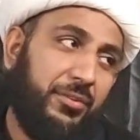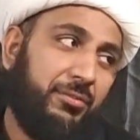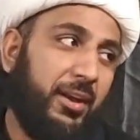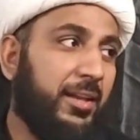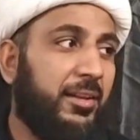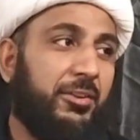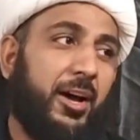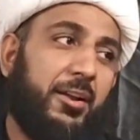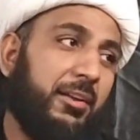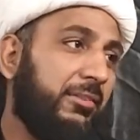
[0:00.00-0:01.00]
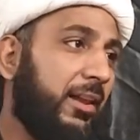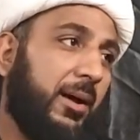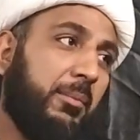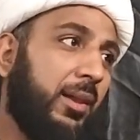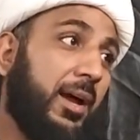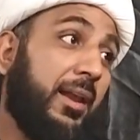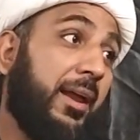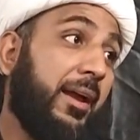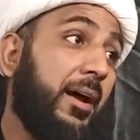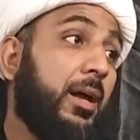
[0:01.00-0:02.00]
Sayyid Al-Zahra Salamullah
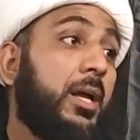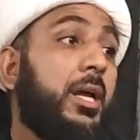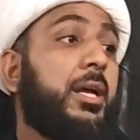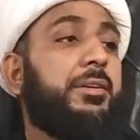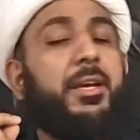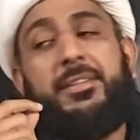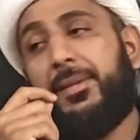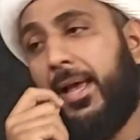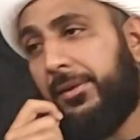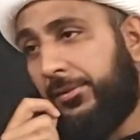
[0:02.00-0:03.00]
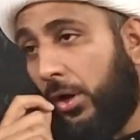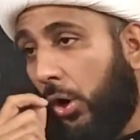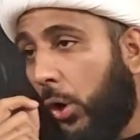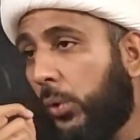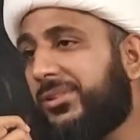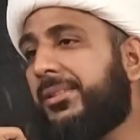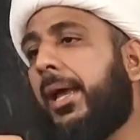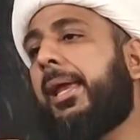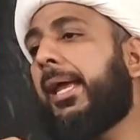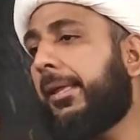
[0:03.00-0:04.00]
alayha. She says, Oh
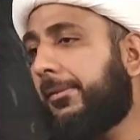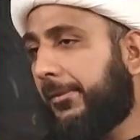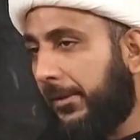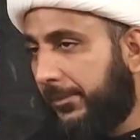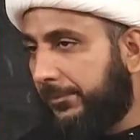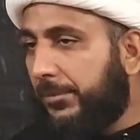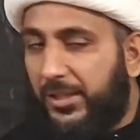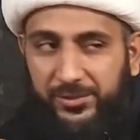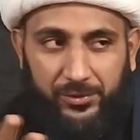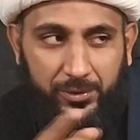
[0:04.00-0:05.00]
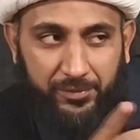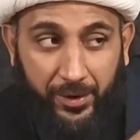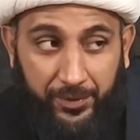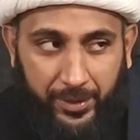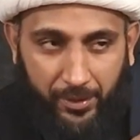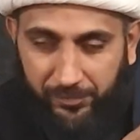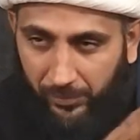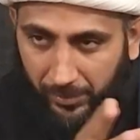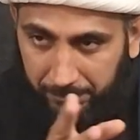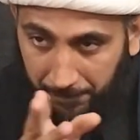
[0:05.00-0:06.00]
Sayyid, listen to it very
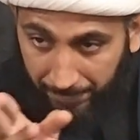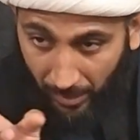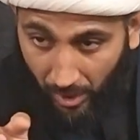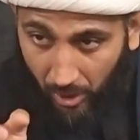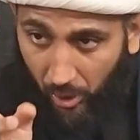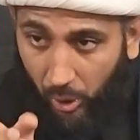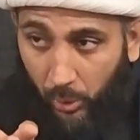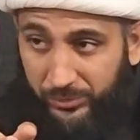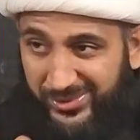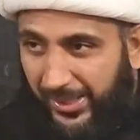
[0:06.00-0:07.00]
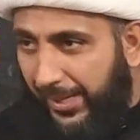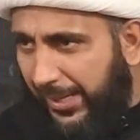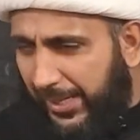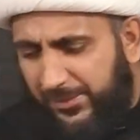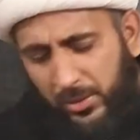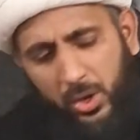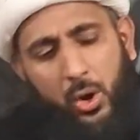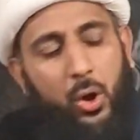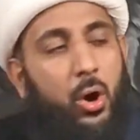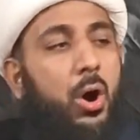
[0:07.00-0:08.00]
carefully. Oh Sayyid,
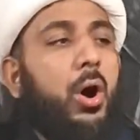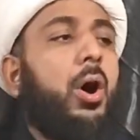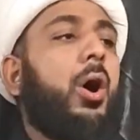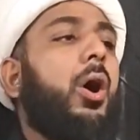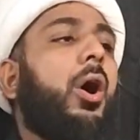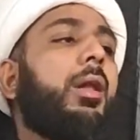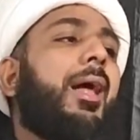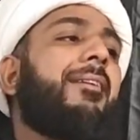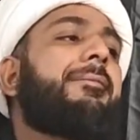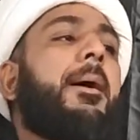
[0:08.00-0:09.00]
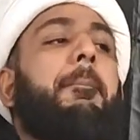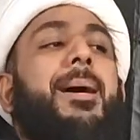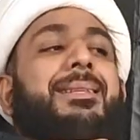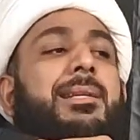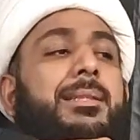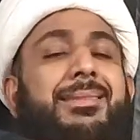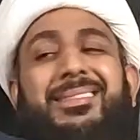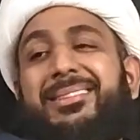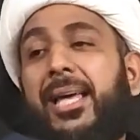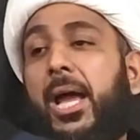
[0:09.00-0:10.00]
all of the
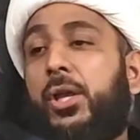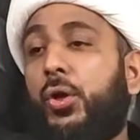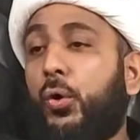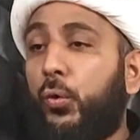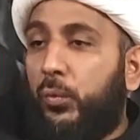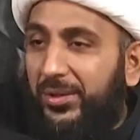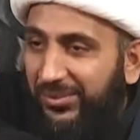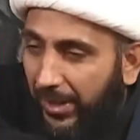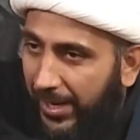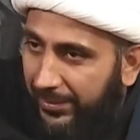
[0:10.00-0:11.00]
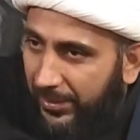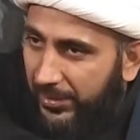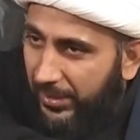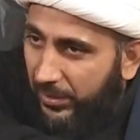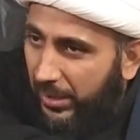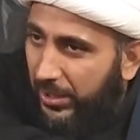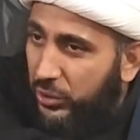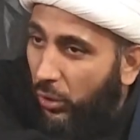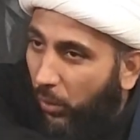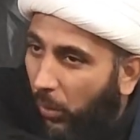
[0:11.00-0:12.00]
majlises that you recited
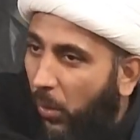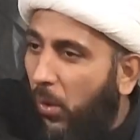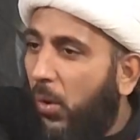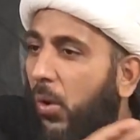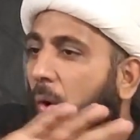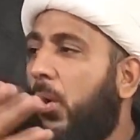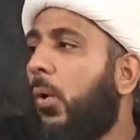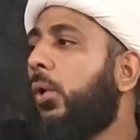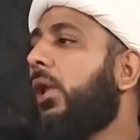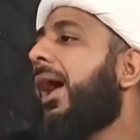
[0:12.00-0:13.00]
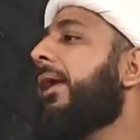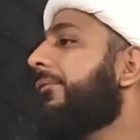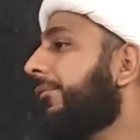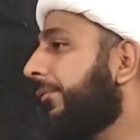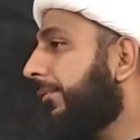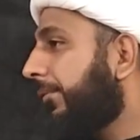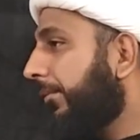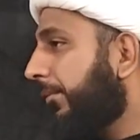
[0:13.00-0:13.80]
in your whole life,